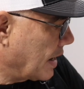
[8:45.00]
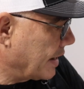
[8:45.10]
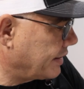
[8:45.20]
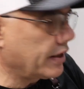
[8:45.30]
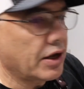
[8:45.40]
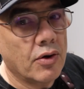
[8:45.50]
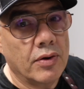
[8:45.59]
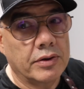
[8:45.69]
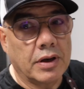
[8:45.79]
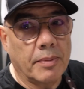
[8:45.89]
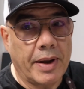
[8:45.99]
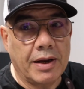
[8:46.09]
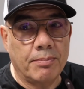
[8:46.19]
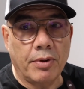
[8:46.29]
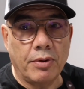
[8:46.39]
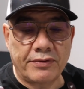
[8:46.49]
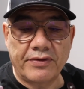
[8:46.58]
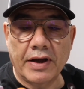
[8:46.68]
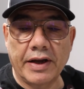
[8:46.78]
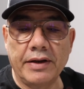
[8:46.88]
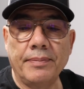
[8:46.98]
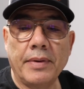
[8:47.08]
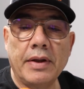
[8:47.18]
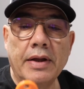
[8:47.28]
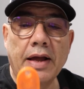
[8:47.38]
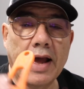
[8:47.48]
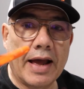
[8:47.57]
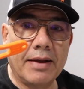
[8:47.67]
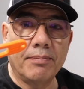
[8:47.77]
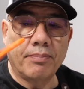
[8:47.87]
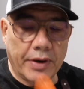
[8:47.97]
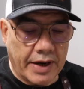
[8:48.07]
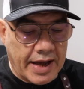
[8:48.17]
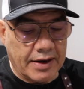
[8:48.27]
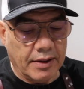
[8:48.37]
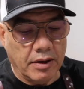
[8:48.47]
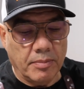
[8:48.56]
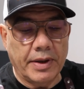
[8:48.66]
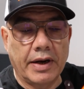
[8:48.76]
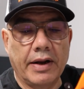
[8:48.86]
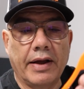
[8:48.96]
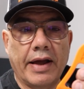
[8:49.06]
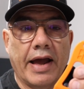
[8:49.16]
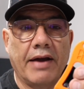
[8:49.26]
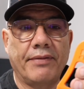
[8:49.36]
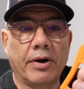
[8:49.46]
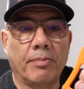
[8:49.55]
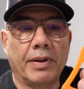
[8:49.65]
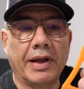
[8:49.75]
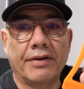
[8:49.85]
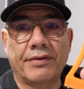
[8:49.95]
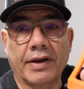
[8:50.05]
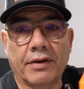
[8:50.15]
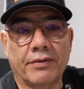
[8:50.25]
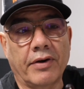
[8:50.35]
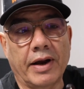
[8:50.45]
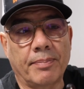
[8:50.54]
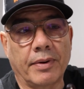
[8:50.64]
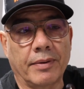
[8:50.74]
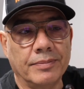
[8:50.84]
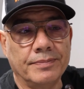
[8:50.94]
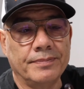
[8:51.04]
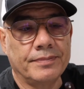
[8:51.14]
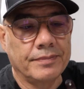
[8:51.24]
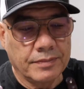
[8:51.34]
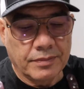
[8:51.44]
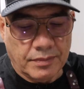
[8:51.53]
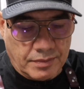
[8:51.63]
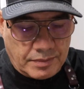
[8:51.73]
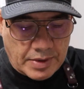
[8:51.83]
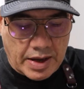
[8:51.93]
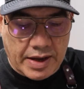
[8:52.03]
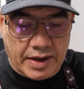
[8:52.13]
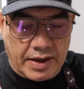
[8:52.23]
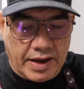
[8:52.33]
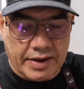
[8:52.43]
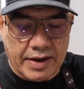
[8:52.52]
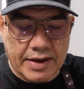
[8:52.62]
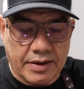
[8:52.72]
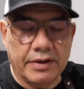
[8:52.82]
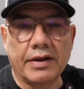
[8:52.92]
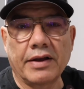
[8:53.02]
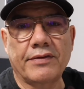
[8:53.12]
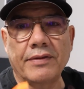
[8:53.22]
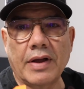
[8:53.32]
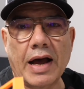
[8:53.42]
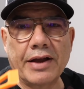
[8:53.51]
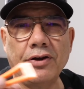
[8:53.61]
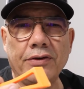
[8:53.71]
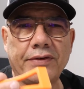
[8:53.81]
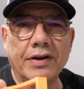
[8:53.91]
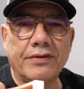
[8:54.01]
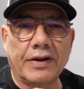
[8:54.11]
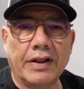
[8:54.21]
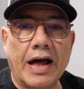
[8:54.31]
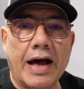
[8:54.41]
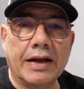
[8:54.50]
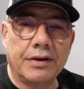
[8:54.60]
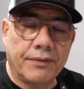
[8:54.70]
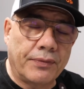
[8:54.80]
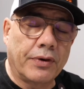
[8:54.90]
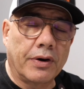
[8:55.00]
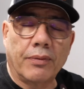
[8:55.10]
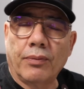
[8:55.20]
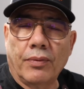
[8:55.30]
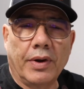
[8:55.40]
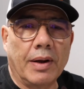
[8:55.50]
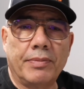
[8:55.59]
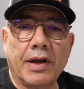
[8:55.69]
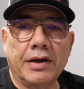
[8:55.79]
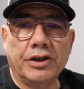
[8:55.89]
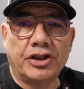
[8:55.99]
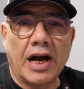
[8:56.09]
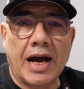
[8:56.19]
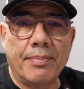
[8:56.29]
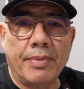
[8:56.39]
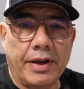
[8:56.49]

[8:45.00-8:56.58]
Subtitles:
I did go onto the Bambu site and printed out a little bit of heavier plastic scraper. And I use this a lot for when I'm done the job.